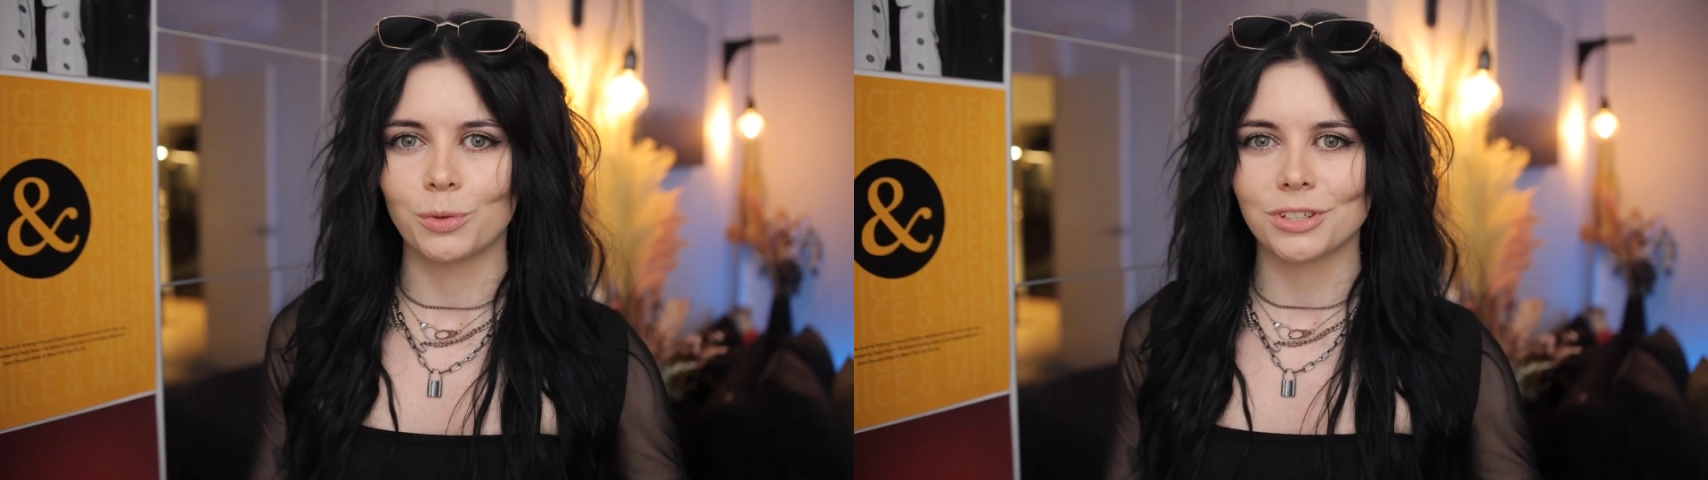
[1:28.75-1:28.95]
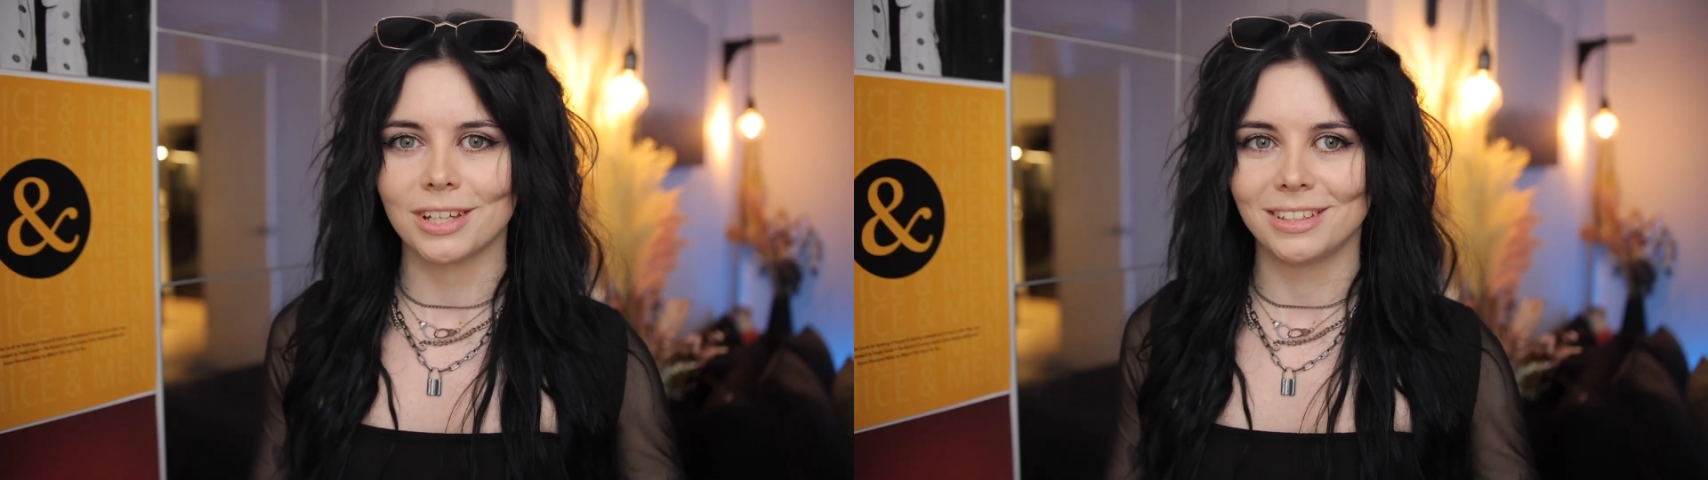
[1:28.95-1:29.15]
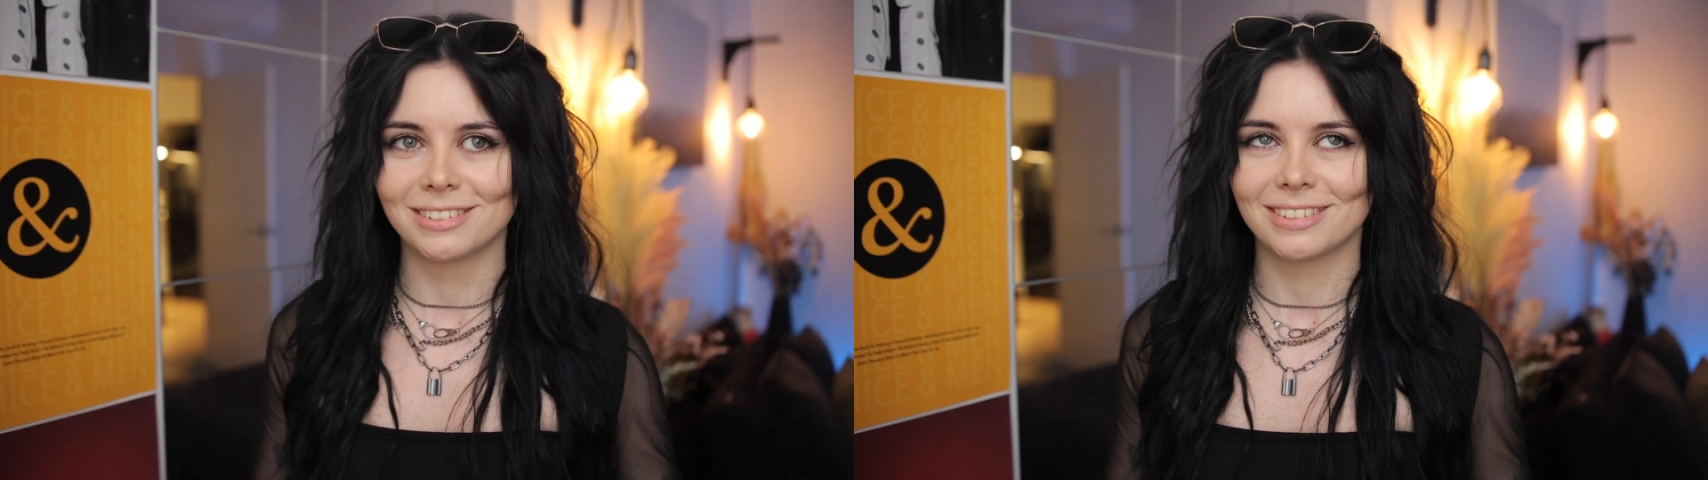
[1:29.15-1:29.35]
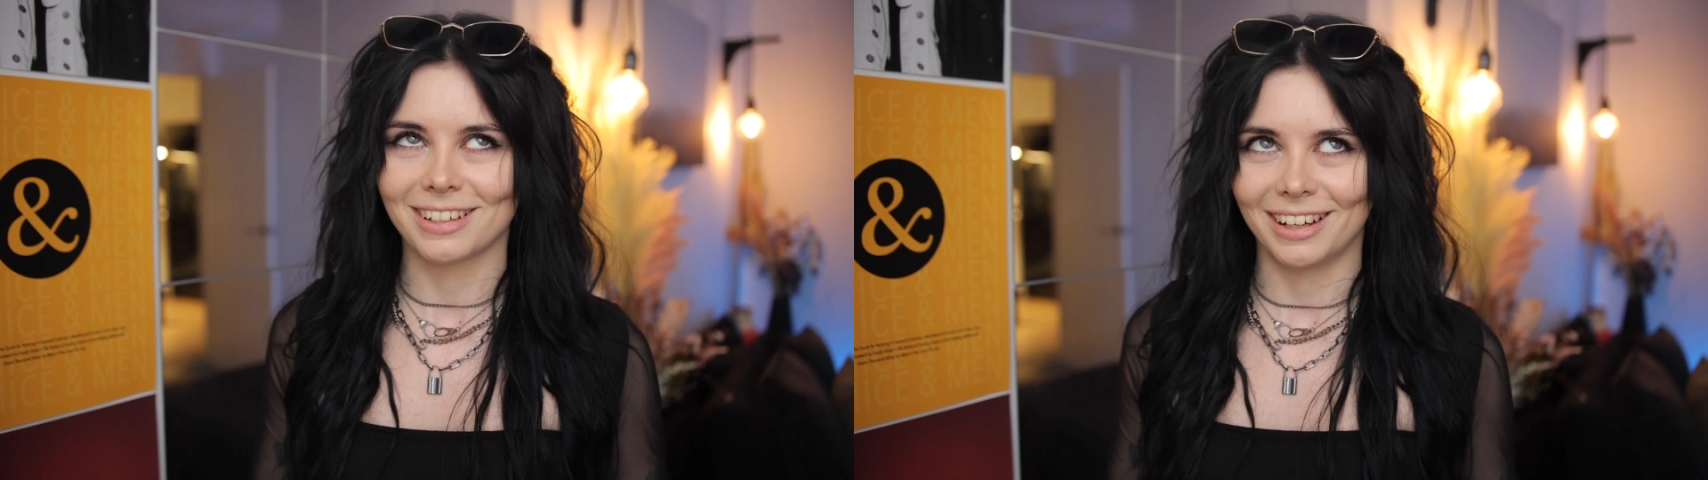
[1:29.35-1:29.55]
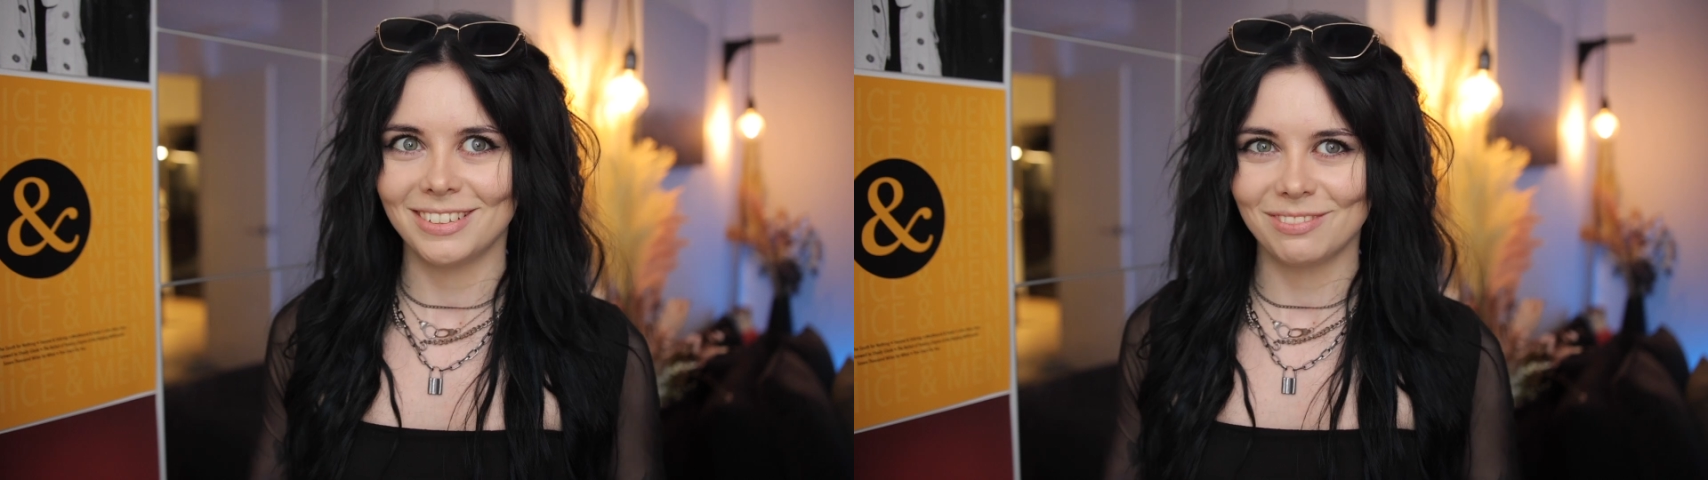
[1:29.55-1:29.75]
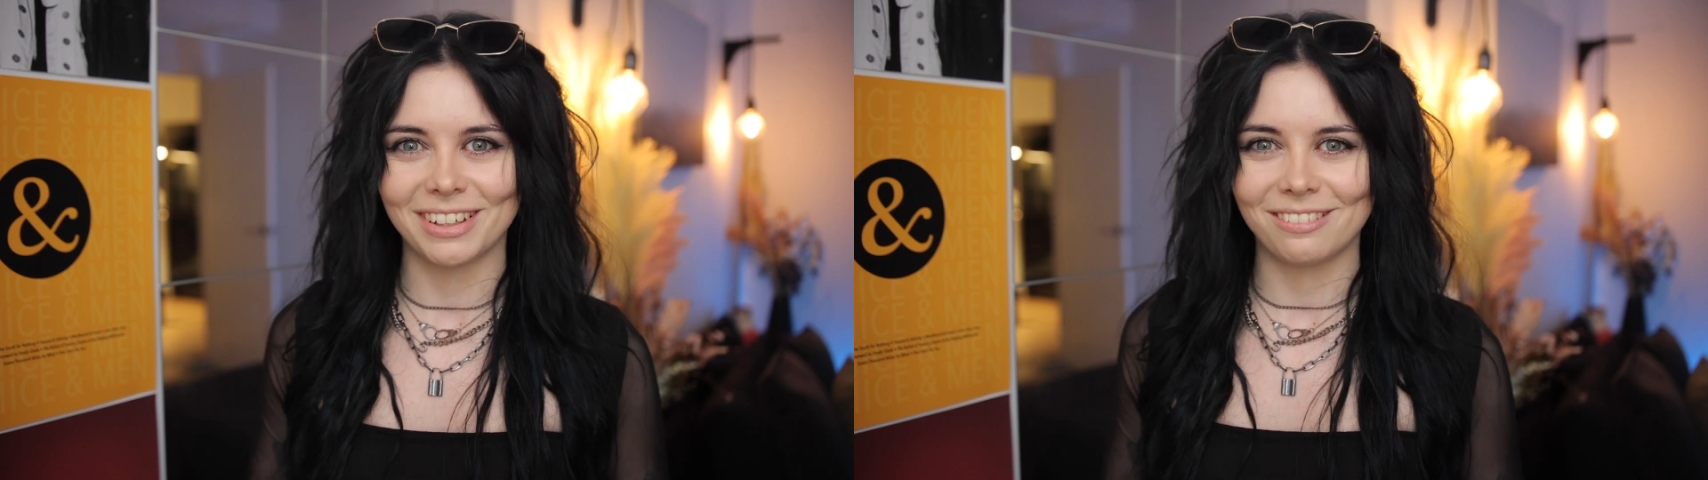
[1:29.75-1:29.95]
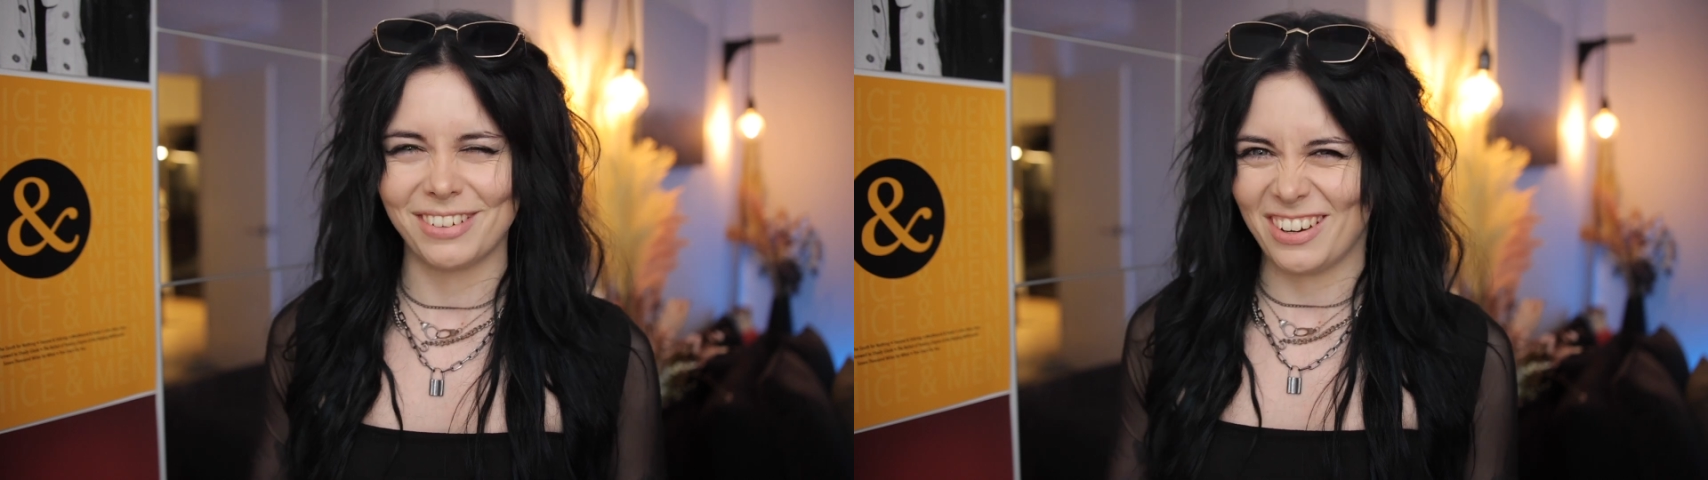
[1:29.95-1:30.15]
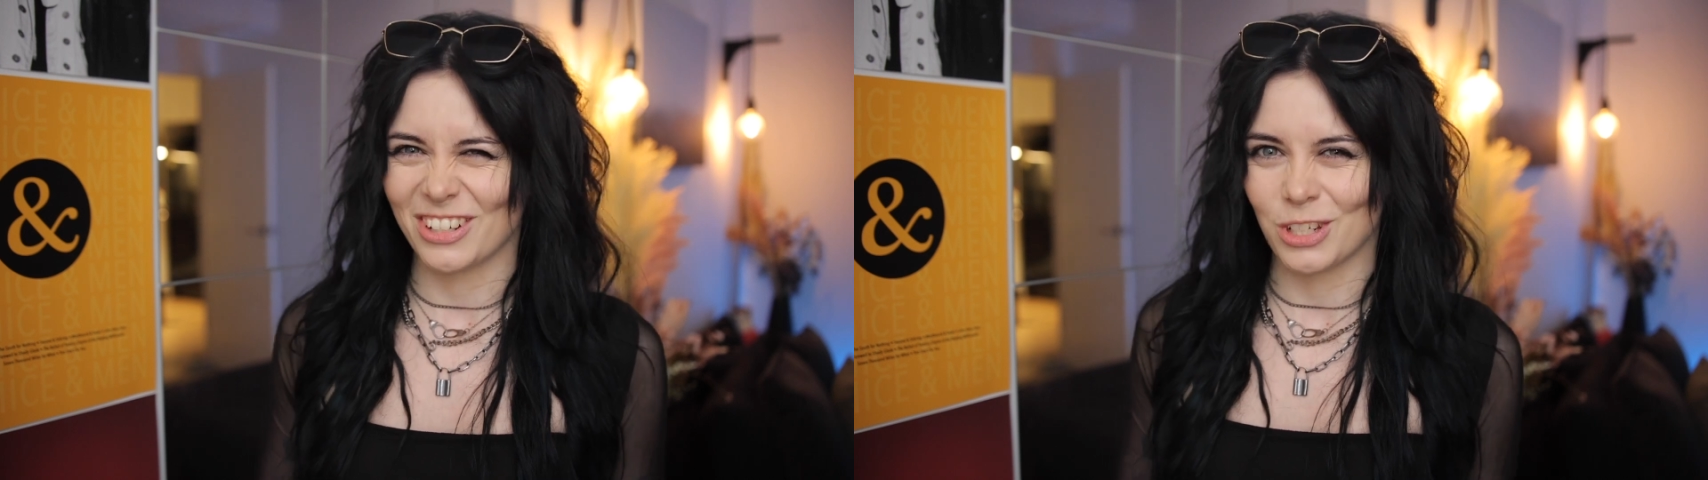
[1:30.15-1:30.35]
which is kind of my
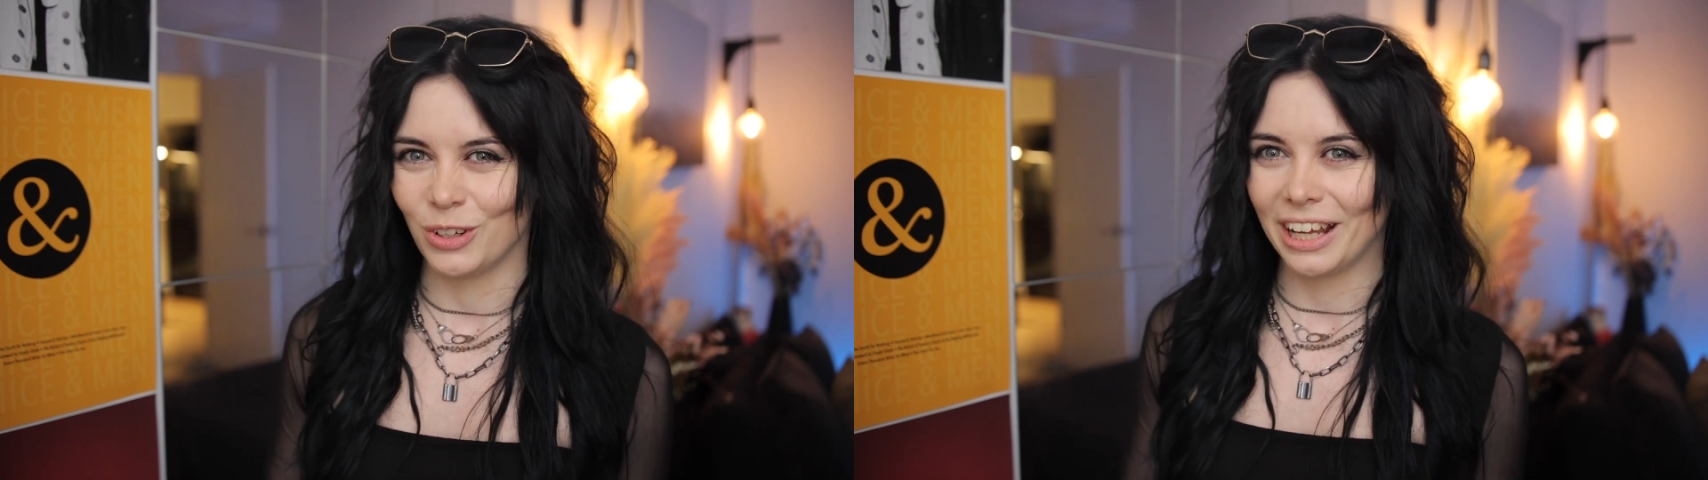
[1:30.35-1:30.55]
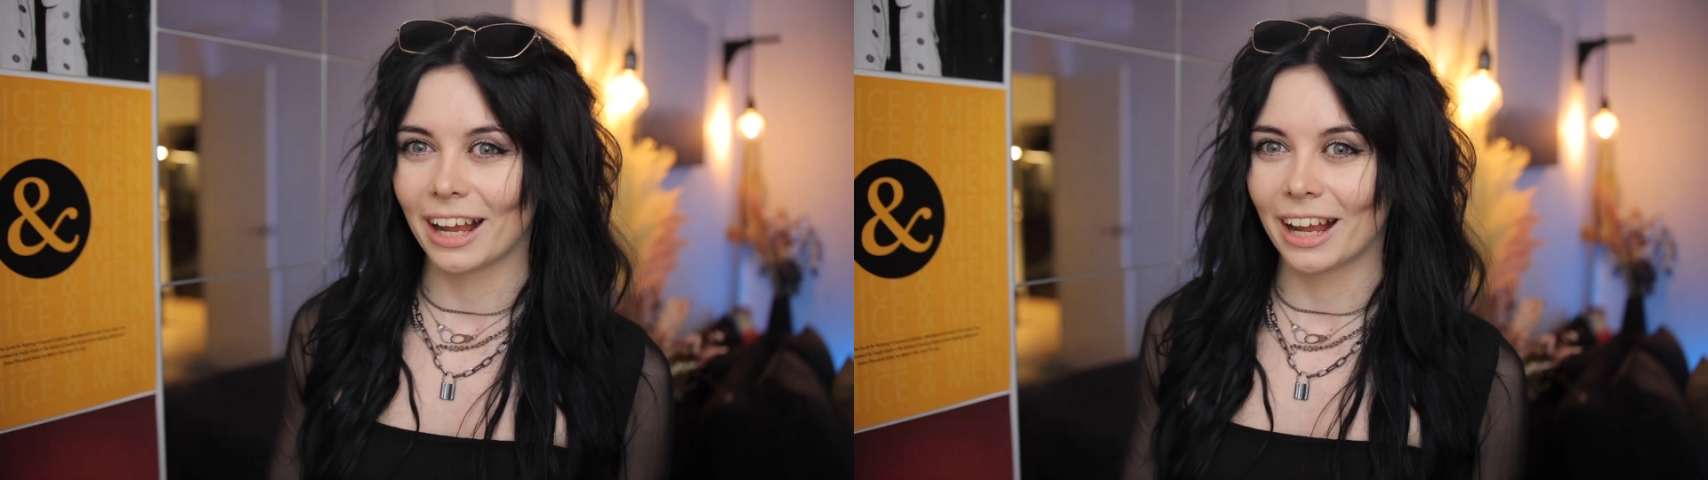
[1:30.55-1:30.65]
favorite tuning.